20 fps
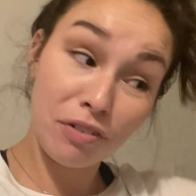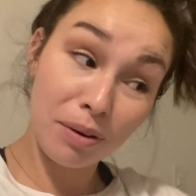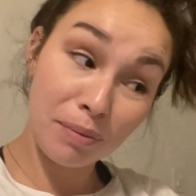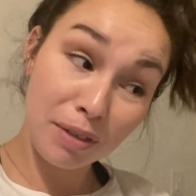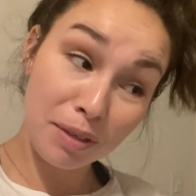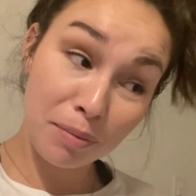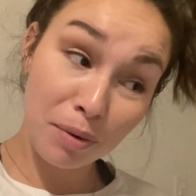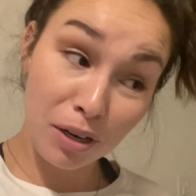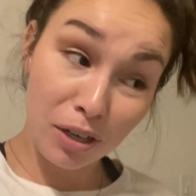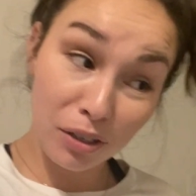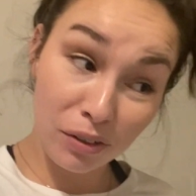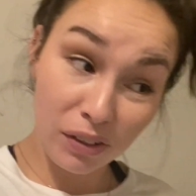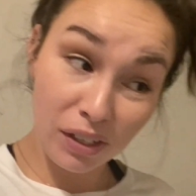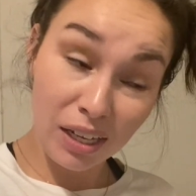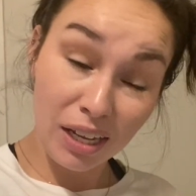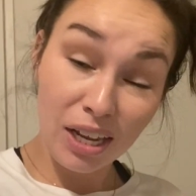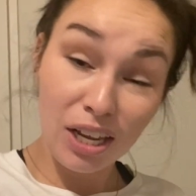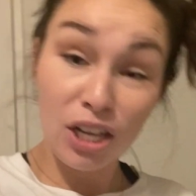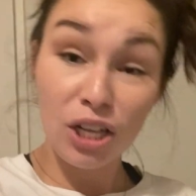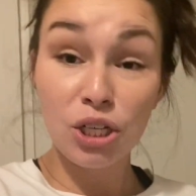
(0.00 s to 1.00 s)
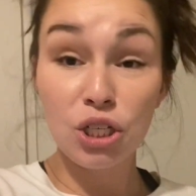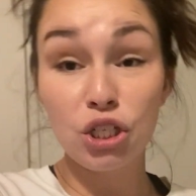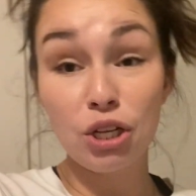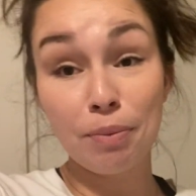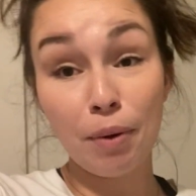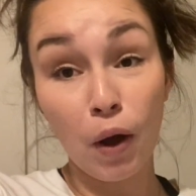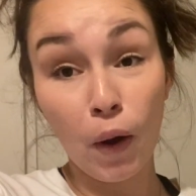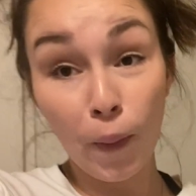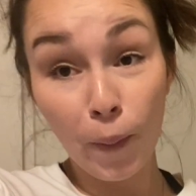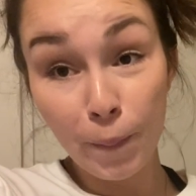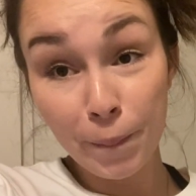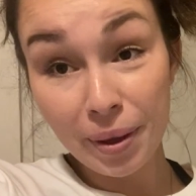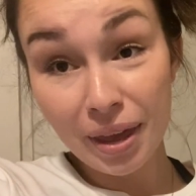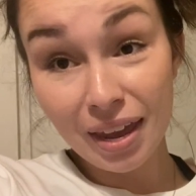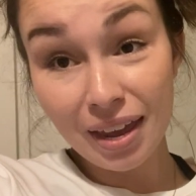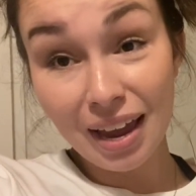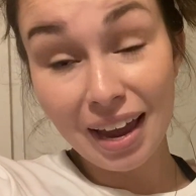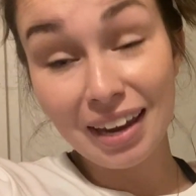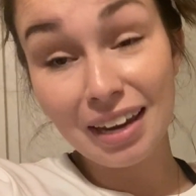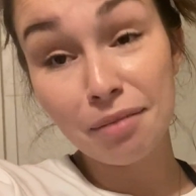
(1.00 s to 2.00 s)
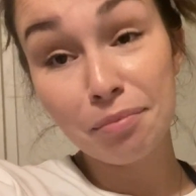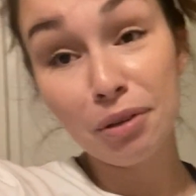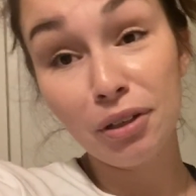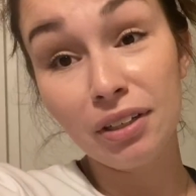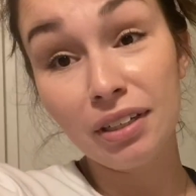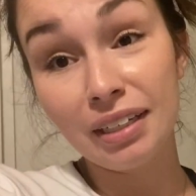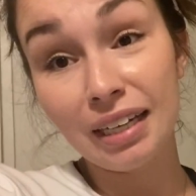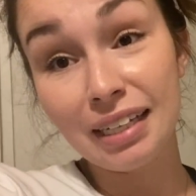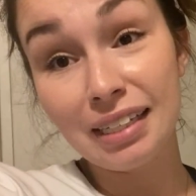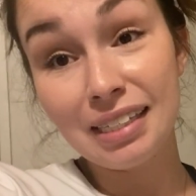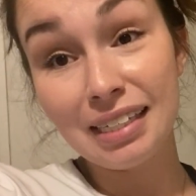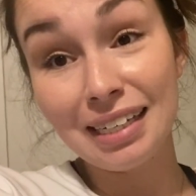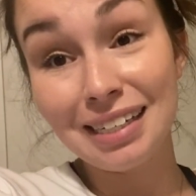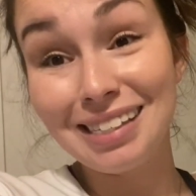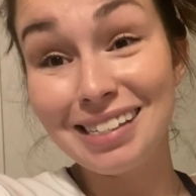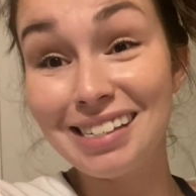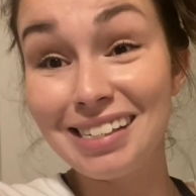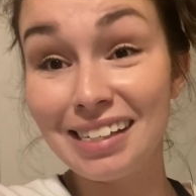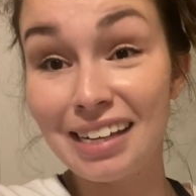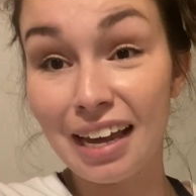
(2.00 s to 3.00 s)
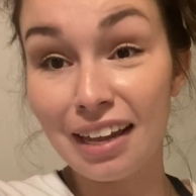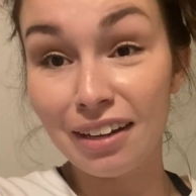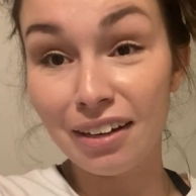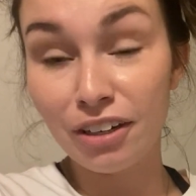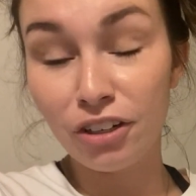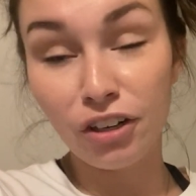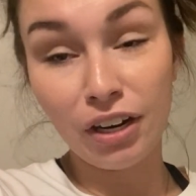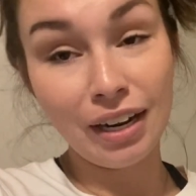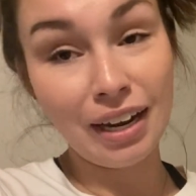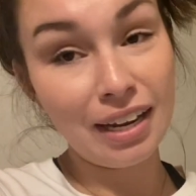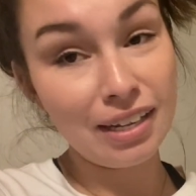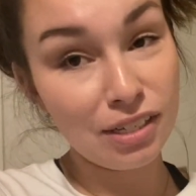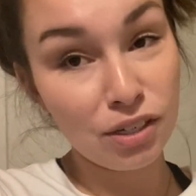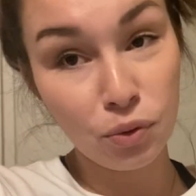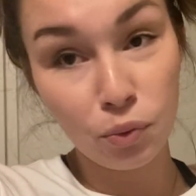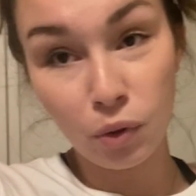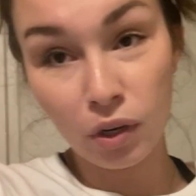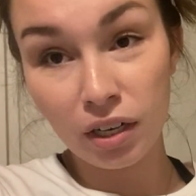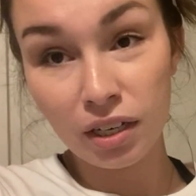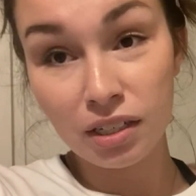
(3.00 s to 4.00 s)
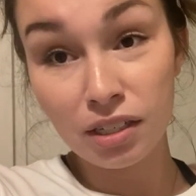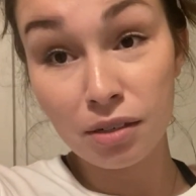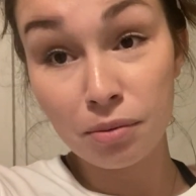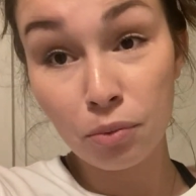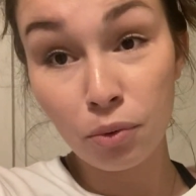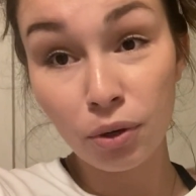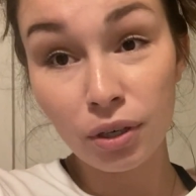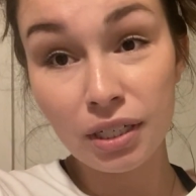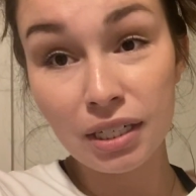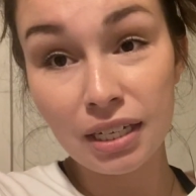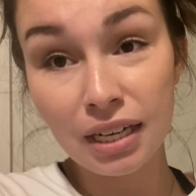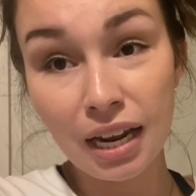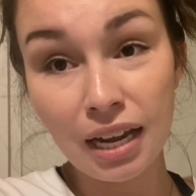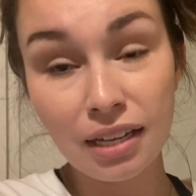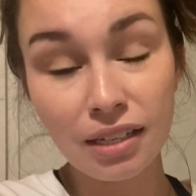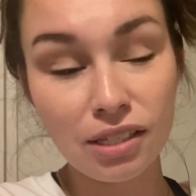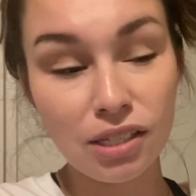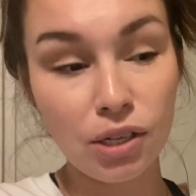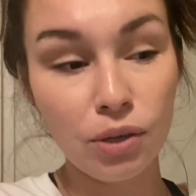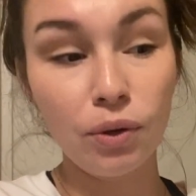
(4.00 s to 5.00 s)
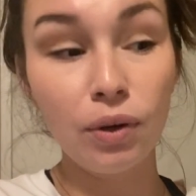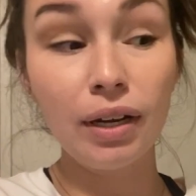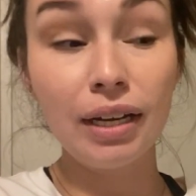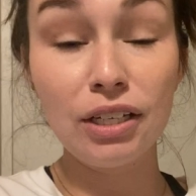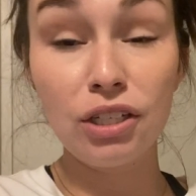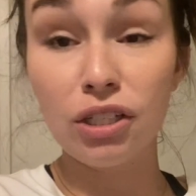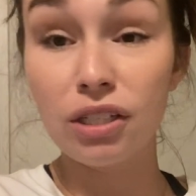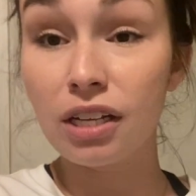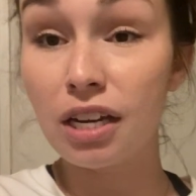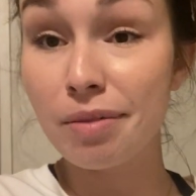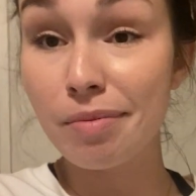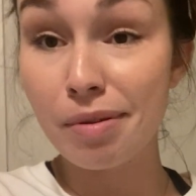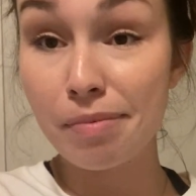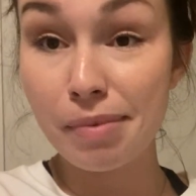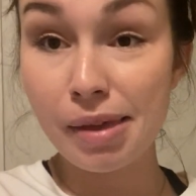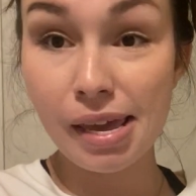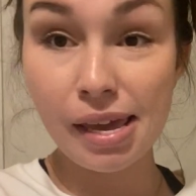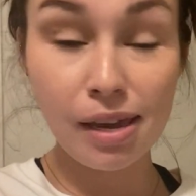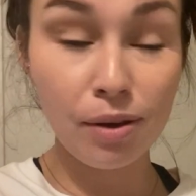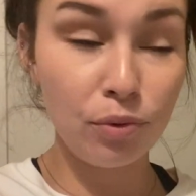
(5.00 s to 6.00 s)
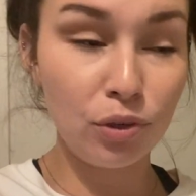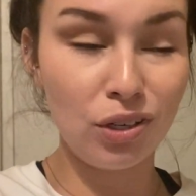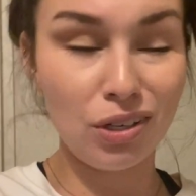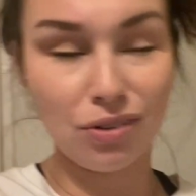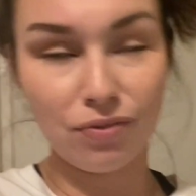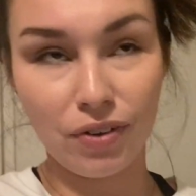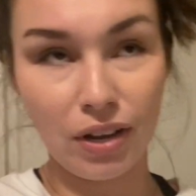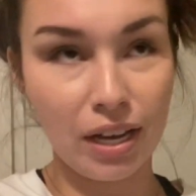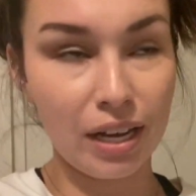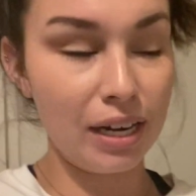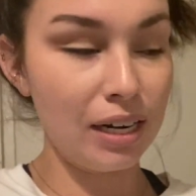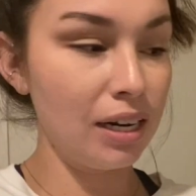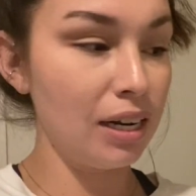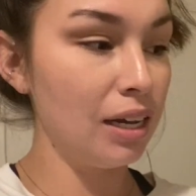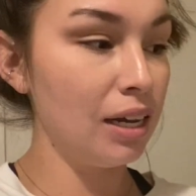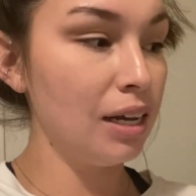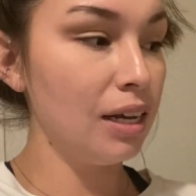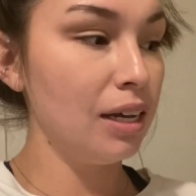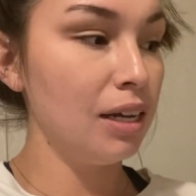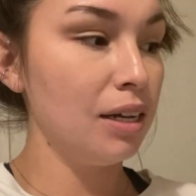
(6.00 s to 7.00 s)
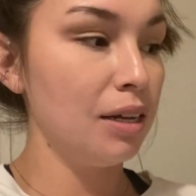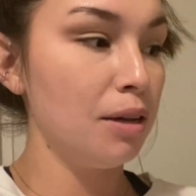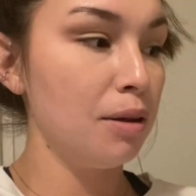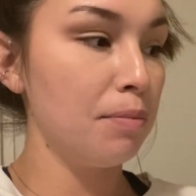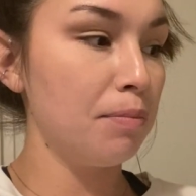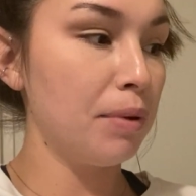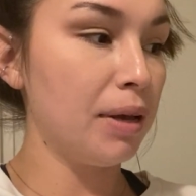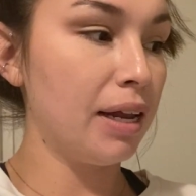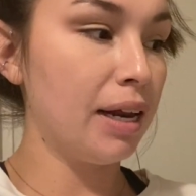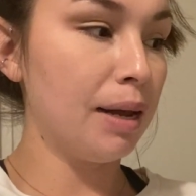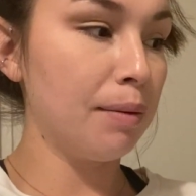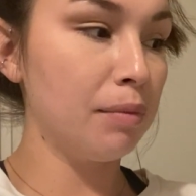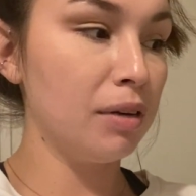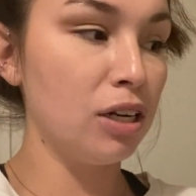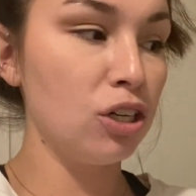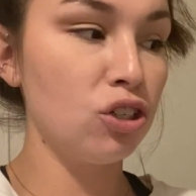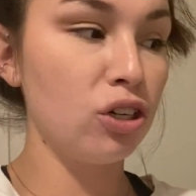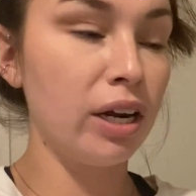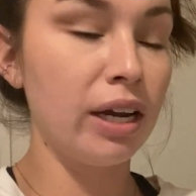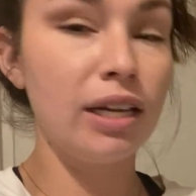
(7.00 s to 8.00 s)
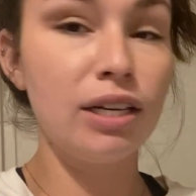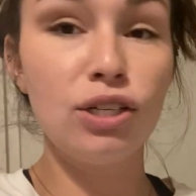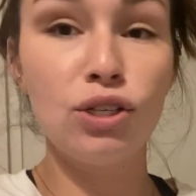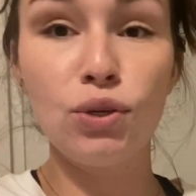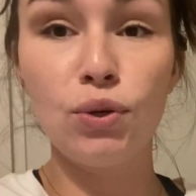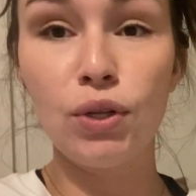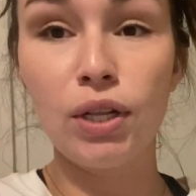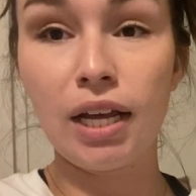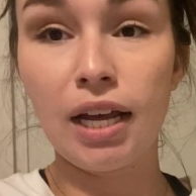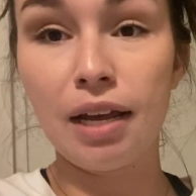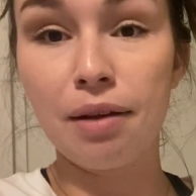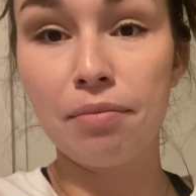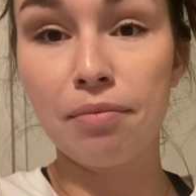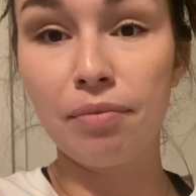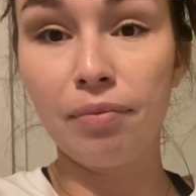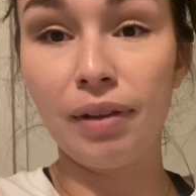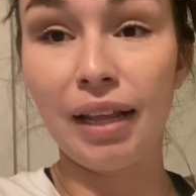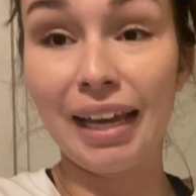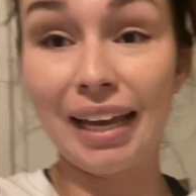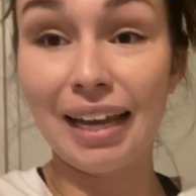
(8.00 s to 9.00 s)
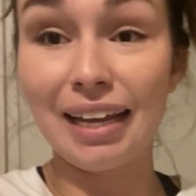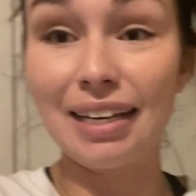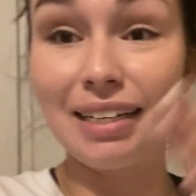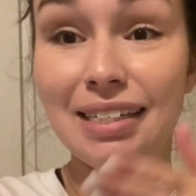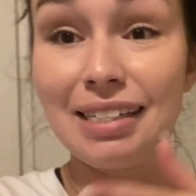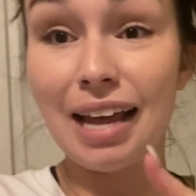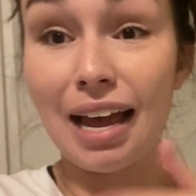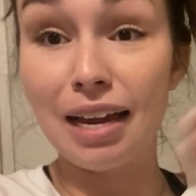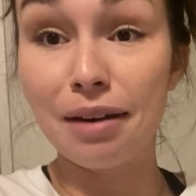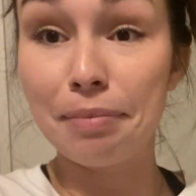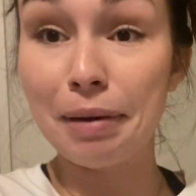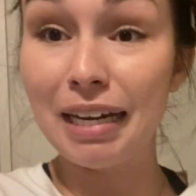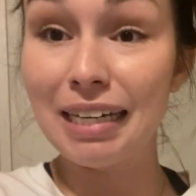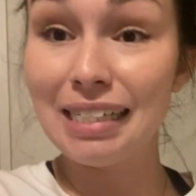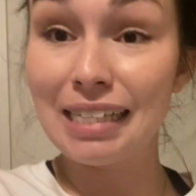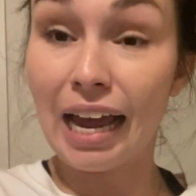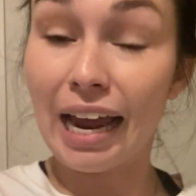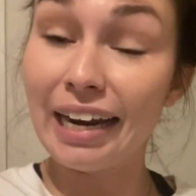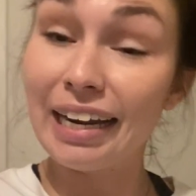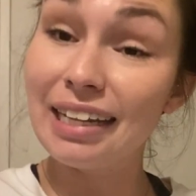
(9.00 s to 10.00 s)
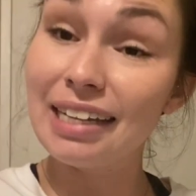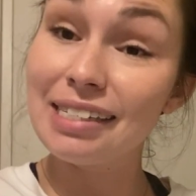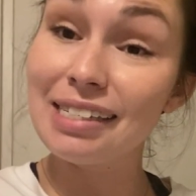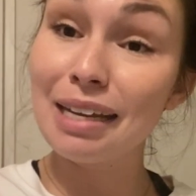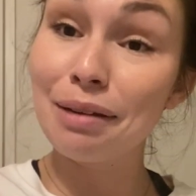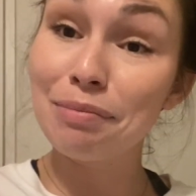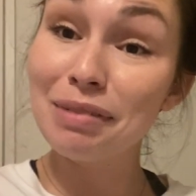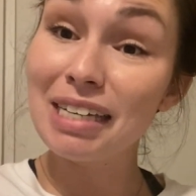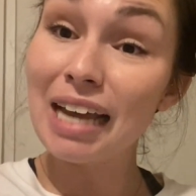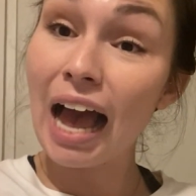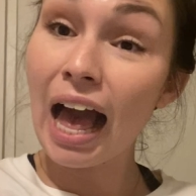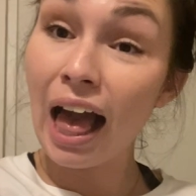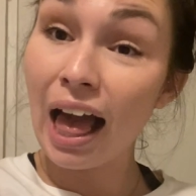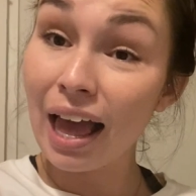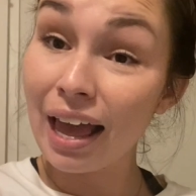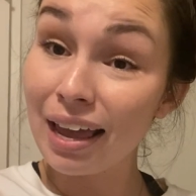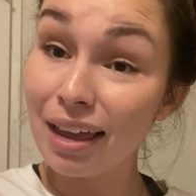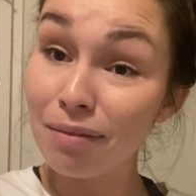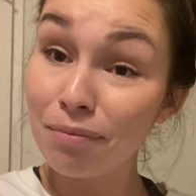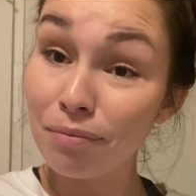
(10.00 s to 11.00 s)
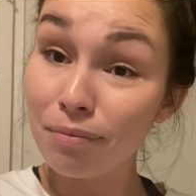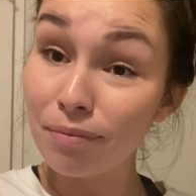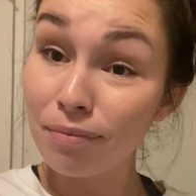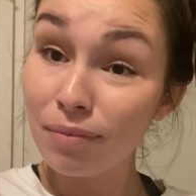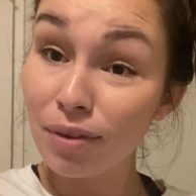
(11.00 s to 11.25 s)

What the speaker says: frame tomorrow. So I'm hoping I can build the nightstands together. Greg has to work some more tonight, so it's just gonna be me, which is fine. But I'm gonna try and do them like side by side at the same time